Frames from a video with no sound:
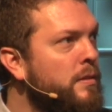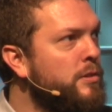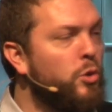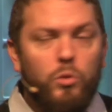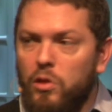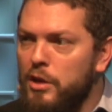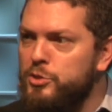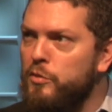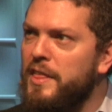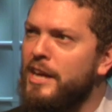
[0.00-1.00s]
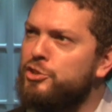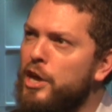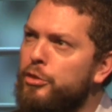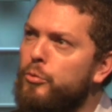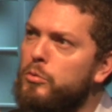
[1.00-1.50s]
Don't gloss over that.
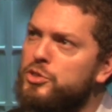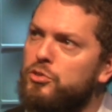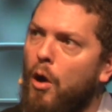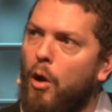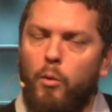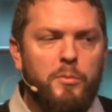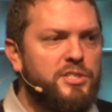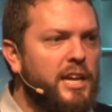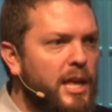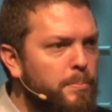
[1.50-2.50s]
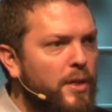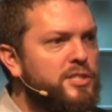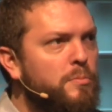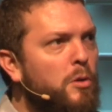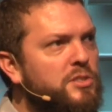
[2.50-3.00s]
Jethro saw what was taking place
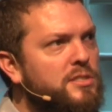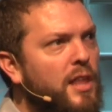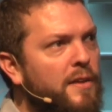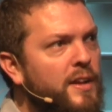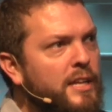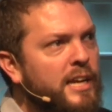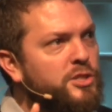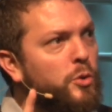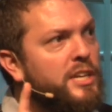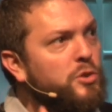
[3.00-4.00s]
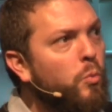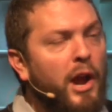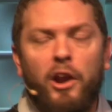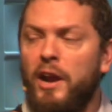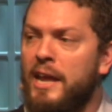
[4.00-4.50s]
in Moses' life, and so he's
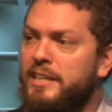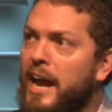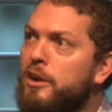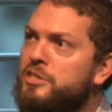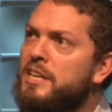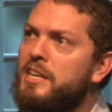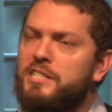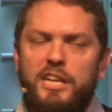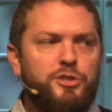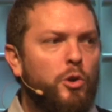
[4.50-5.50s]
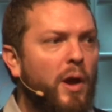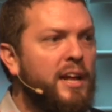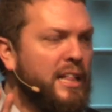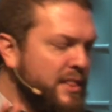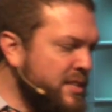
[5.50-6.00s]
aware and cares in an intentional way.
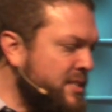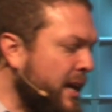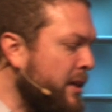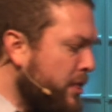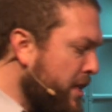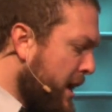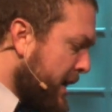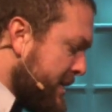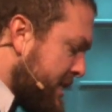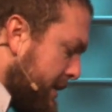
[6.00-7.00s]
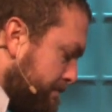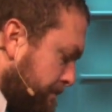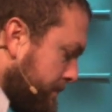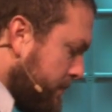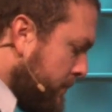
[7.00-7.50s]
The second thing is that
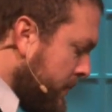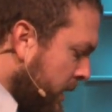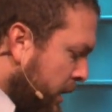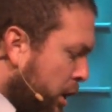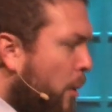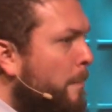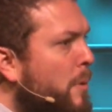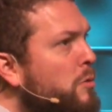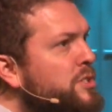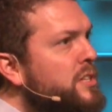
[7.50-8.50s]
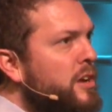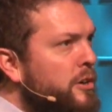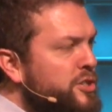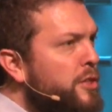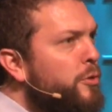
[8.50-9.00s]

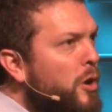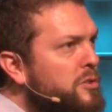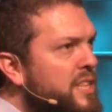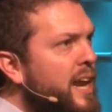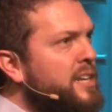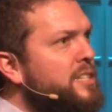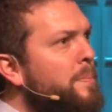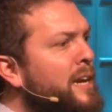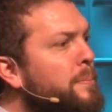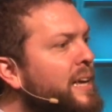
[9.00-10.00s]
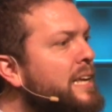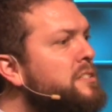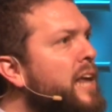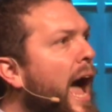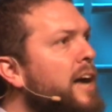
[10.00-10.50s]
Jethro goes to the next step and he begins
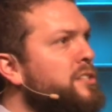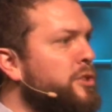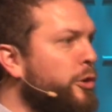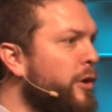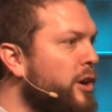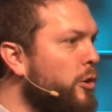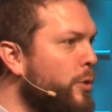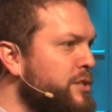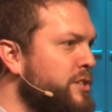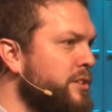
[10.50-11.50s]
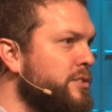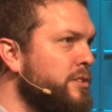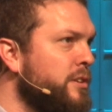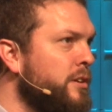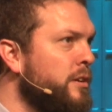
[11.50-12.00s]
to ask the critical questions.
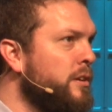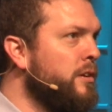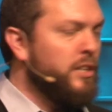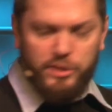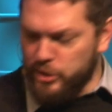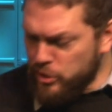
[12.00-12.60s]
Did you